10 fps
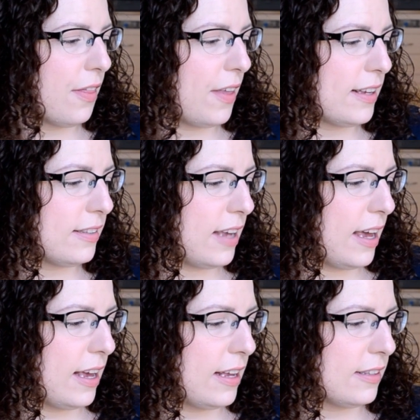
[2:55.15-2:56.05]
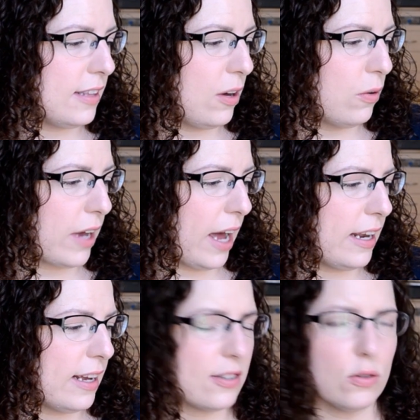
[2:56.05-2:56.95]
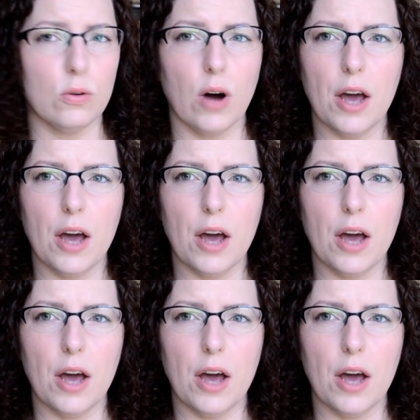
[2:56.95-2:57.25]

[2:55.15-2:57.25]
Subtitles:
This is the Organics or